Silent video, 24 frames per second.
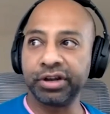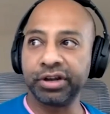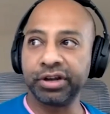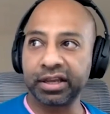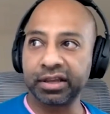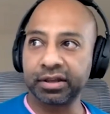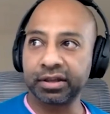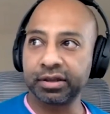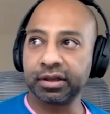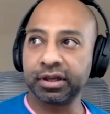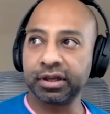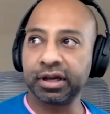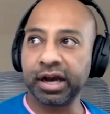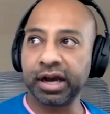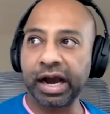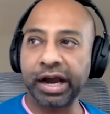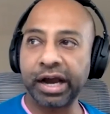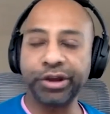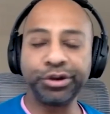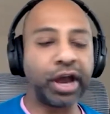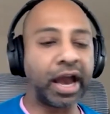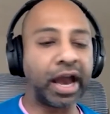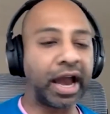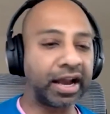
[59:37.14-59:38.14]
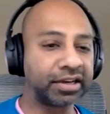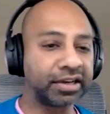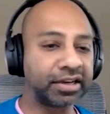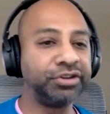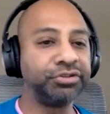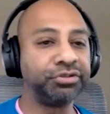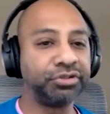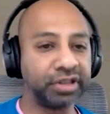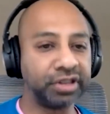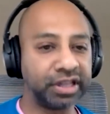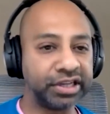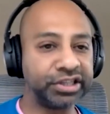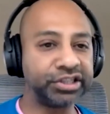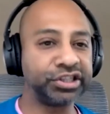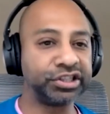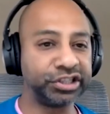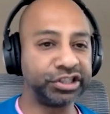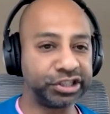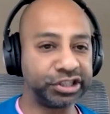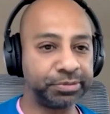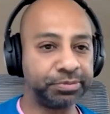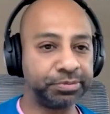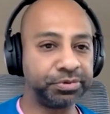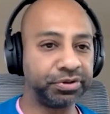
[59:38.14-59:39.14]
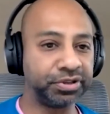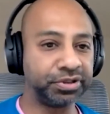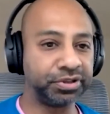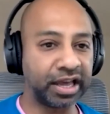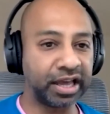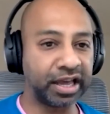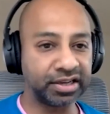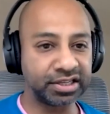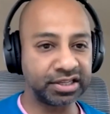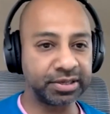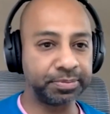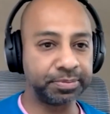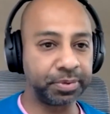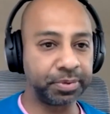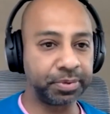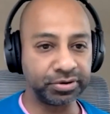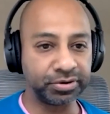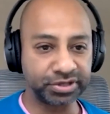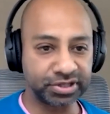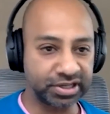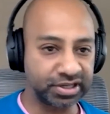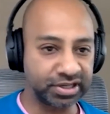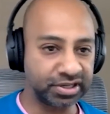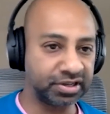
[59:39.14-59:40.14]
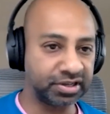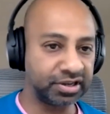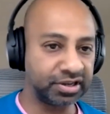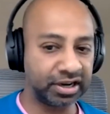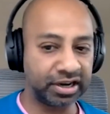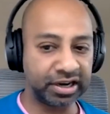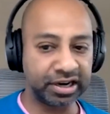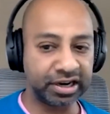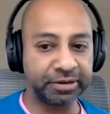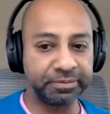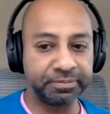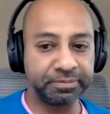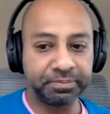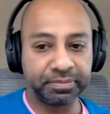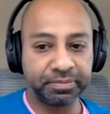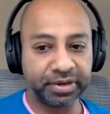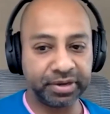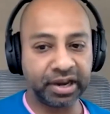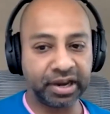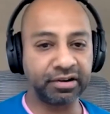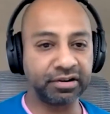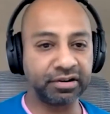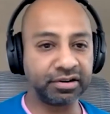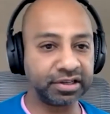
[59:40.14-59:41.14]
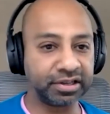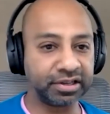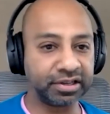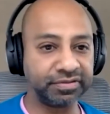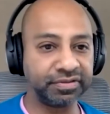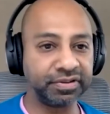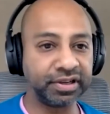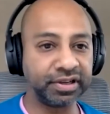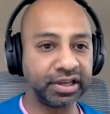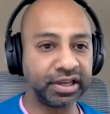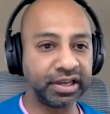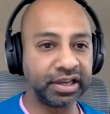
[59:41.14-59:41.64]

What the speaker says: like how you act in relationship to that supposed narrative.